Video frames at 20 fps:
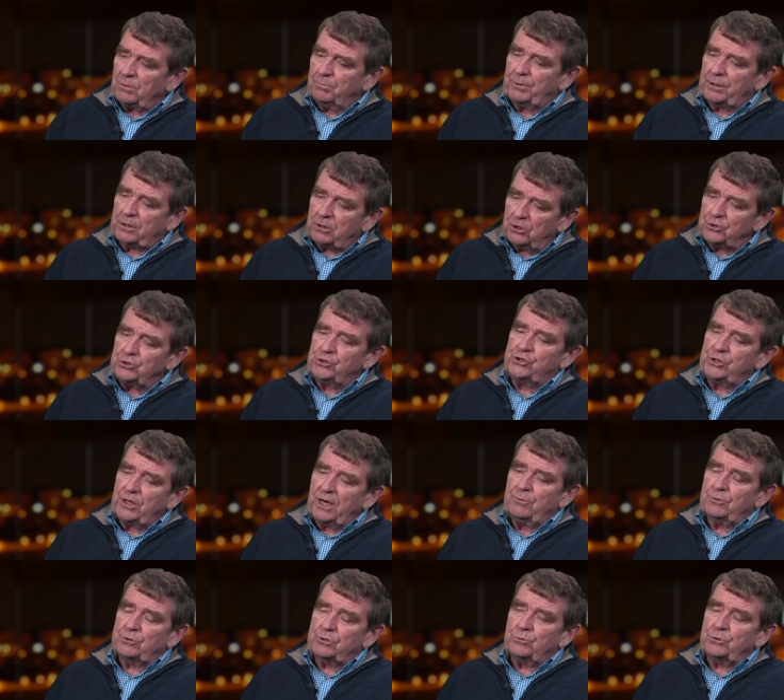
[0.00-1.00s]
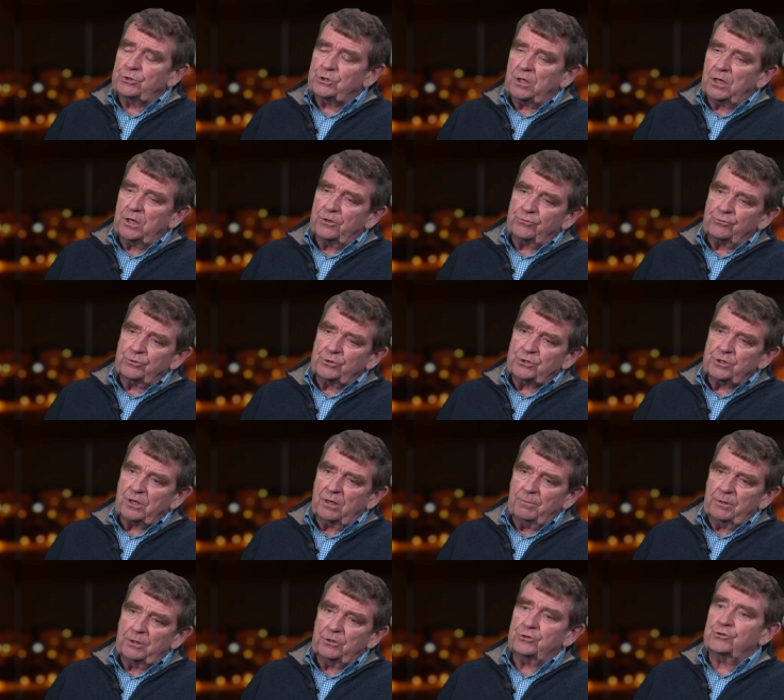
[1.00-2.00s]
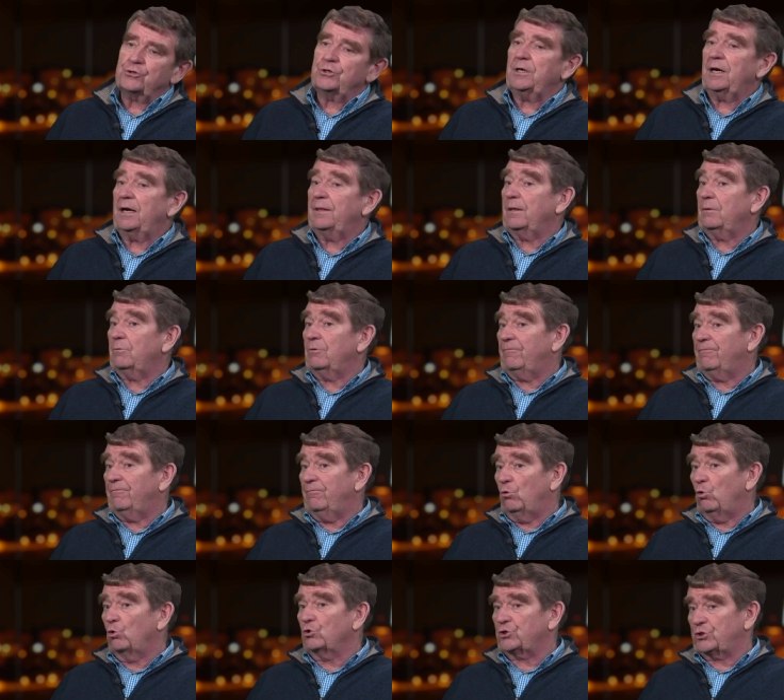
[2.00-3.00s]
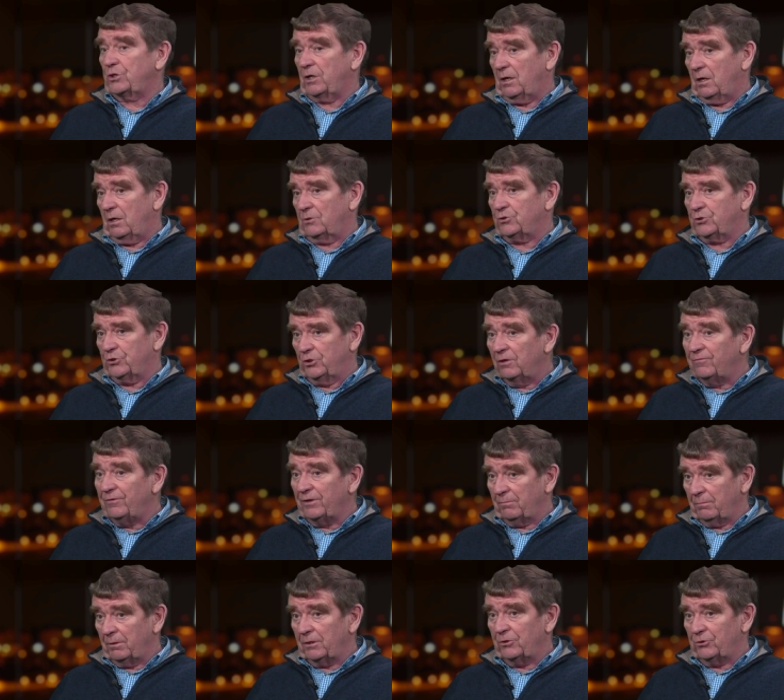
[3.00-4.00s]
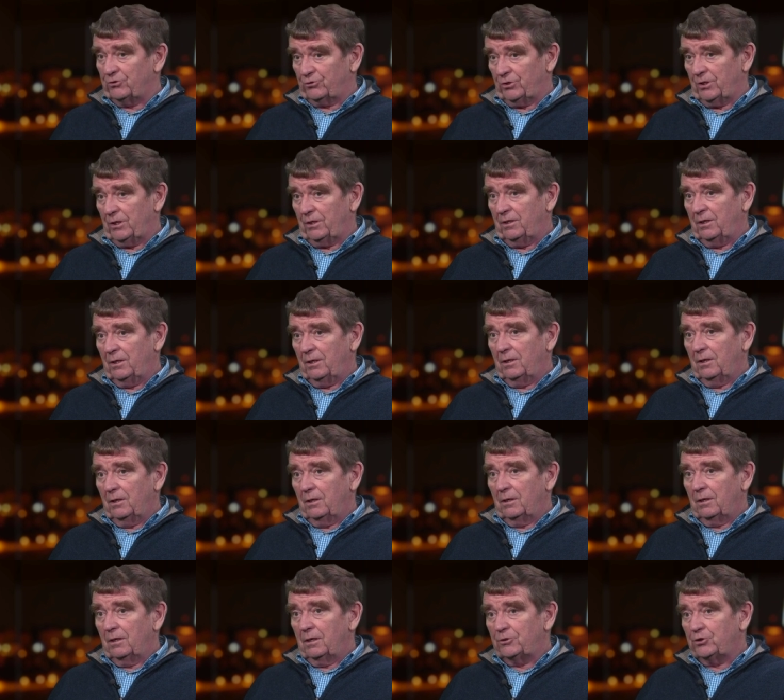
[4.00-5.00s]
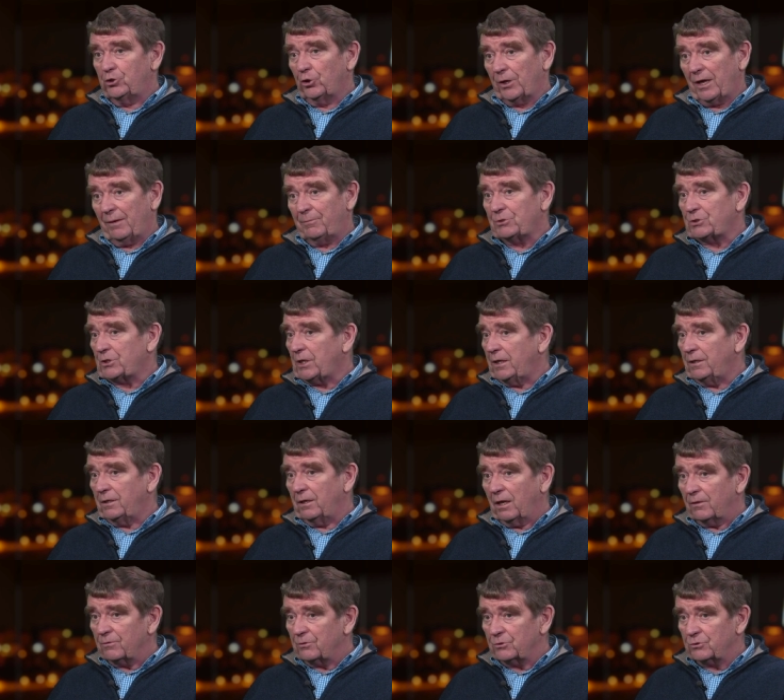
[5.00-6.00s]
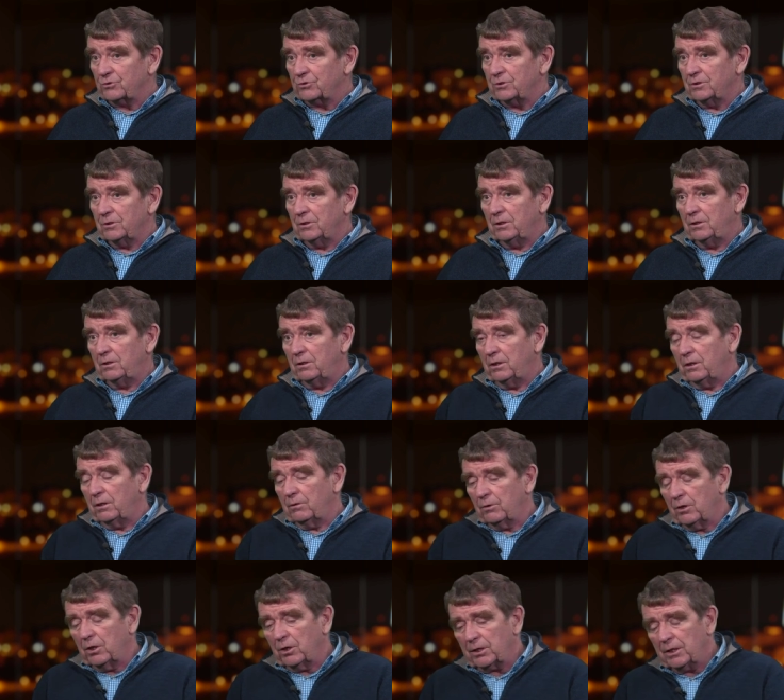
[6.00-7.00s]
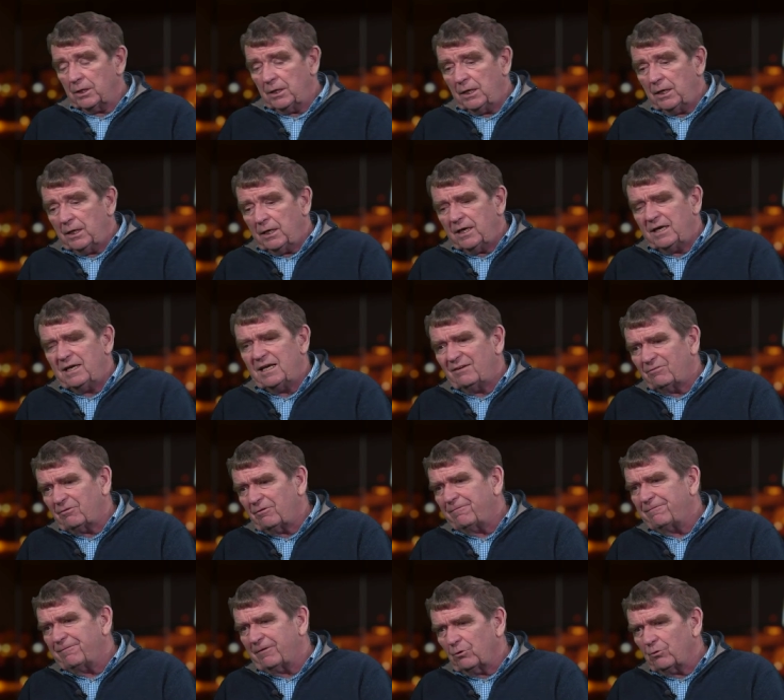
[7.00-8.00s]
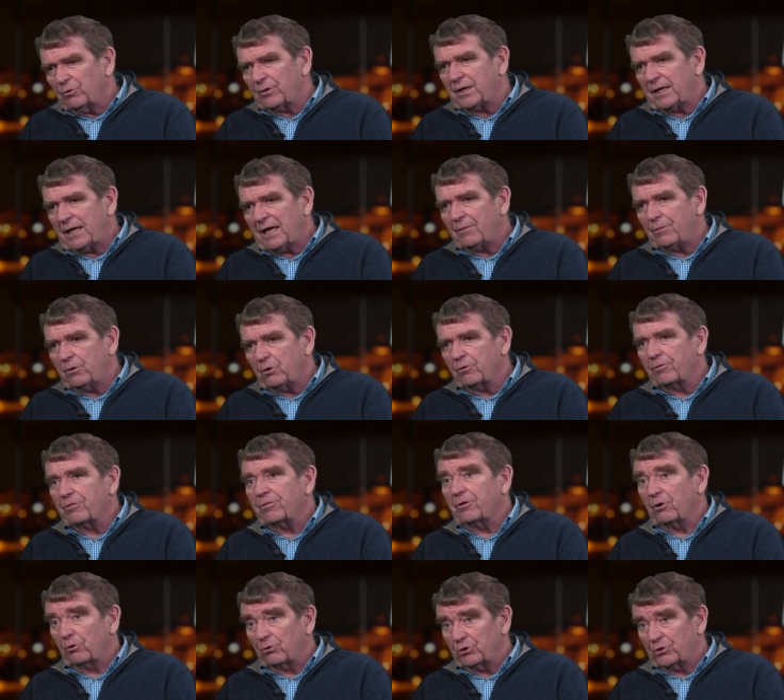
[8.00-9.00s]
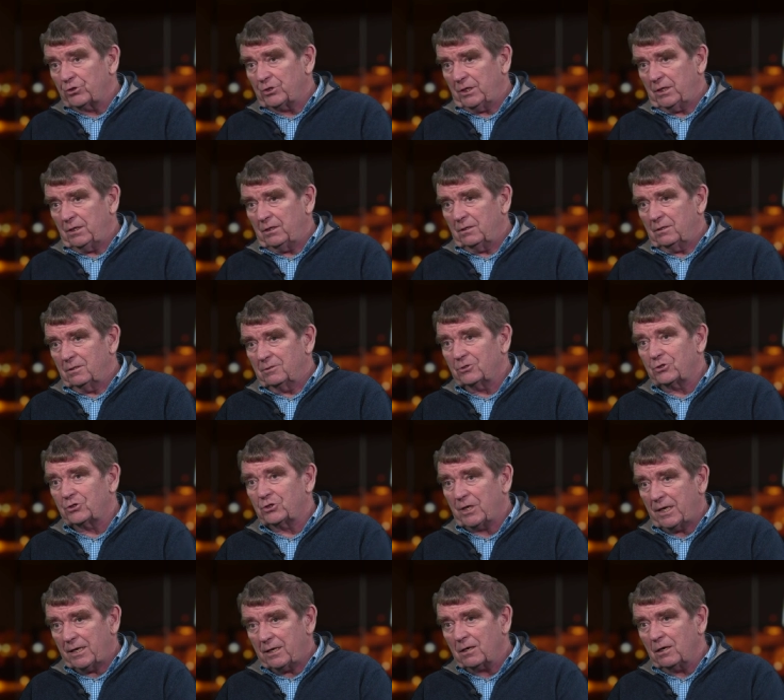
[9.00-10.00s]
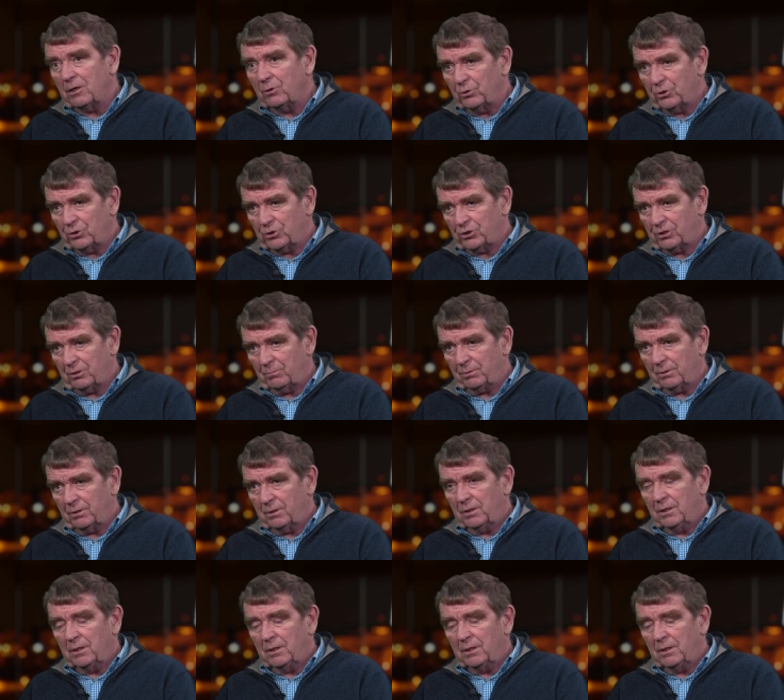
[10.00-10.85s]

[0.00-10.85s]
Because Jay was a retired three star military, and there were four star serving military, uh, John Abizaid and others in, in Iraq, he never felt that he had the authority to take ownership.